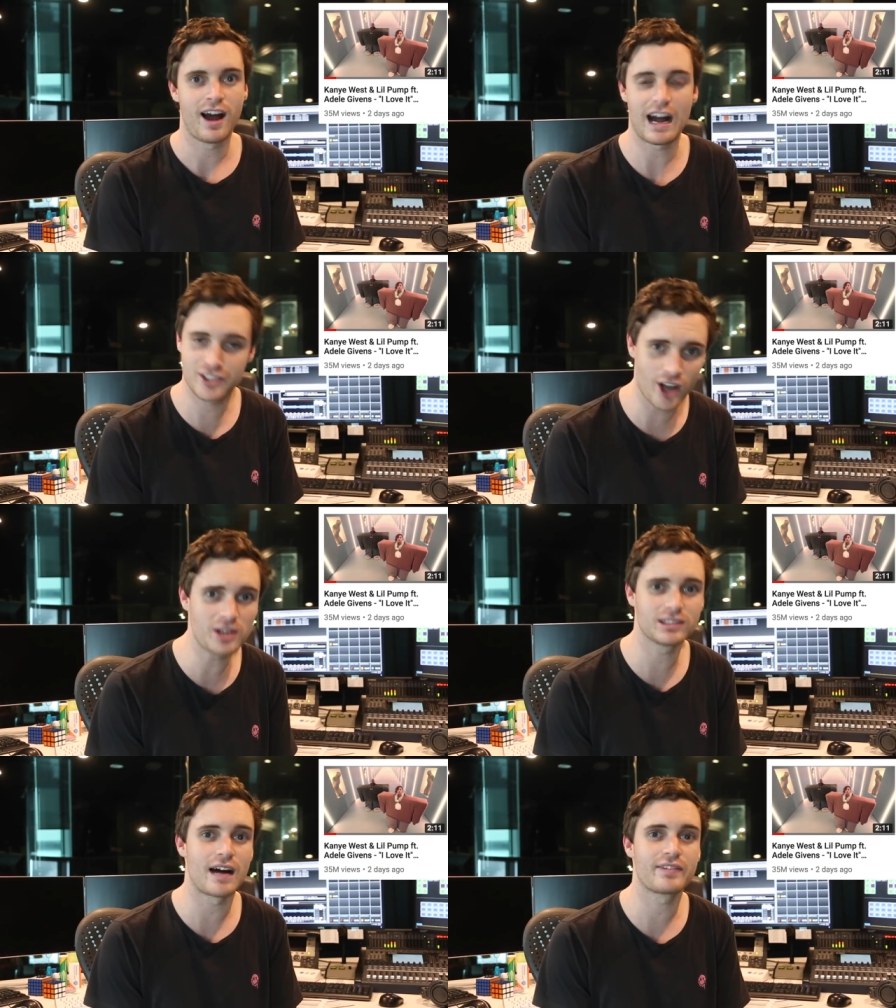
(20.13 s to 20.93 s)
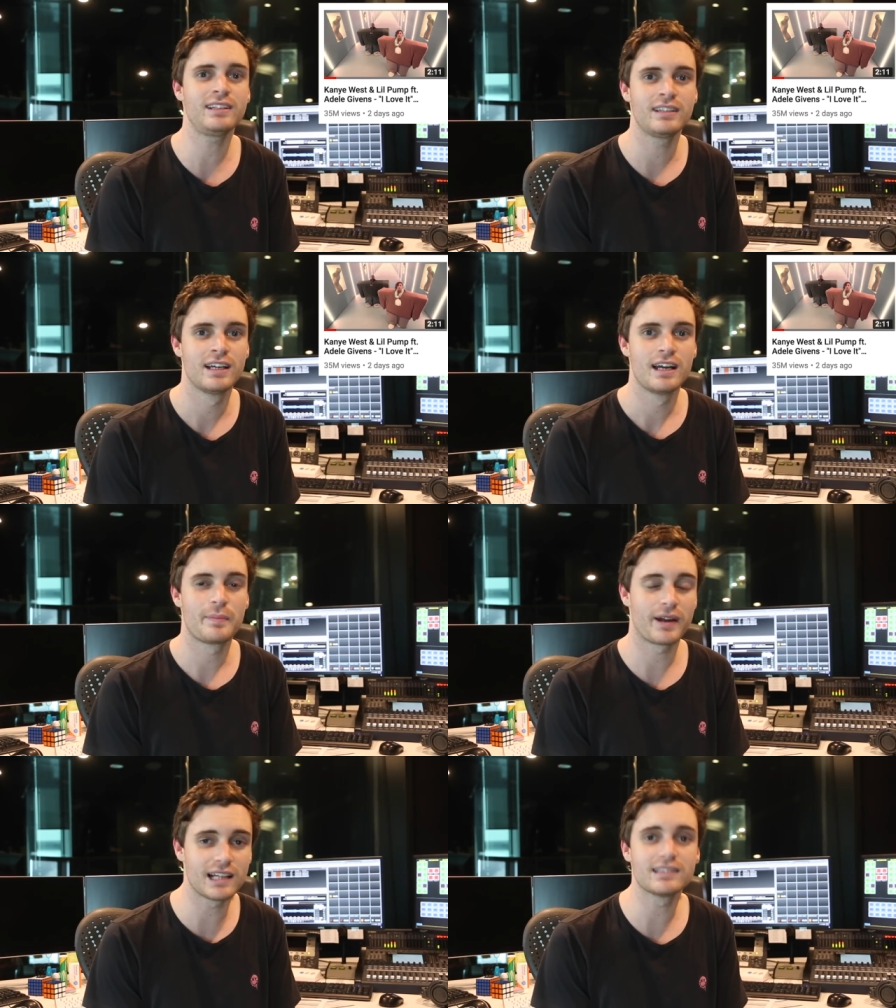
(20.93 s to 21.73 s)
I don't love it,
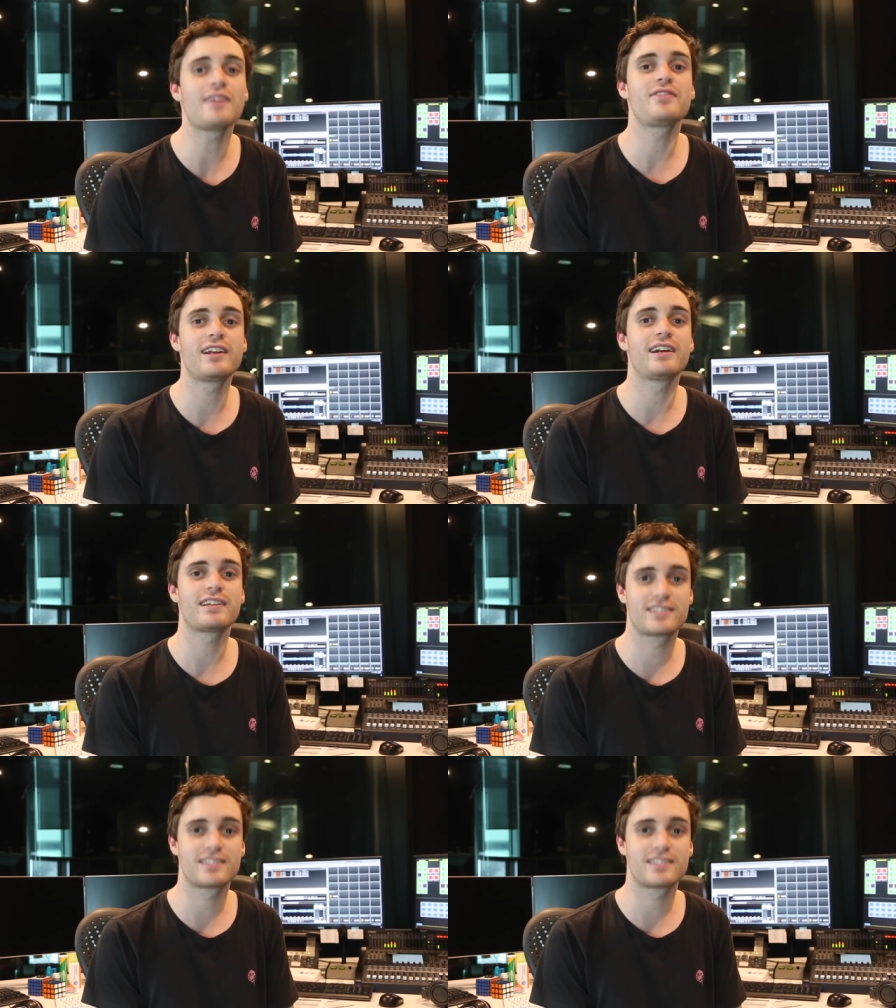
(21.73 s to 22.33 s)
but I love that it